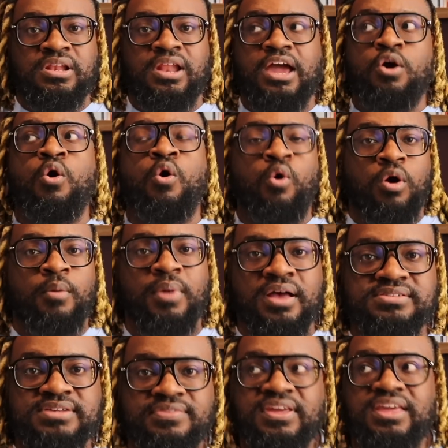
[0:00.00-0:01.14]
like harm
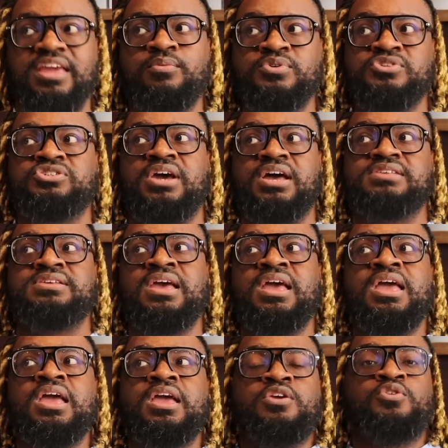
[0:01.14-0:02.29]
us. I think he was just,
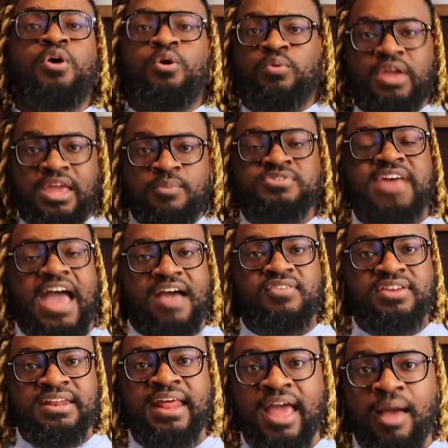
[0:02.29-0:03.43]
you know, he was
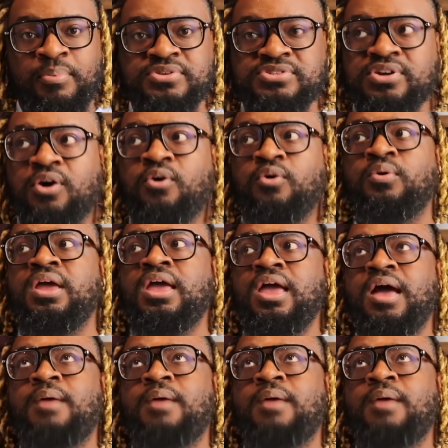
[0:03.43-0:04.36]
having an episode.